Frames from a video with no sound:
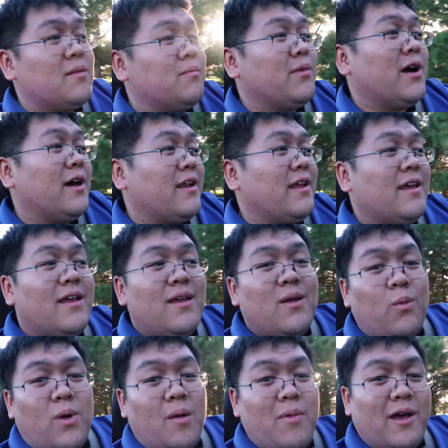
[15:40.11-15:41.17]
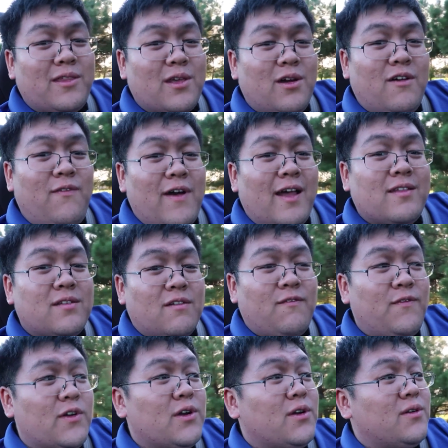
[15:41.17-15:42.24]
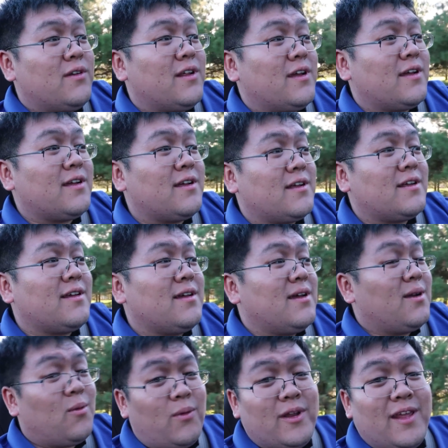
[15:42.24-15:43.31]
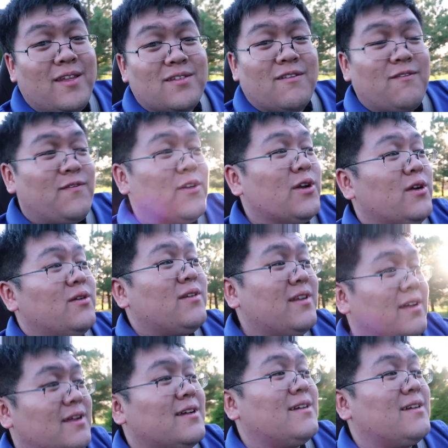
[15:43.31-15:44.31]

But we're about to go find some food. We need some food.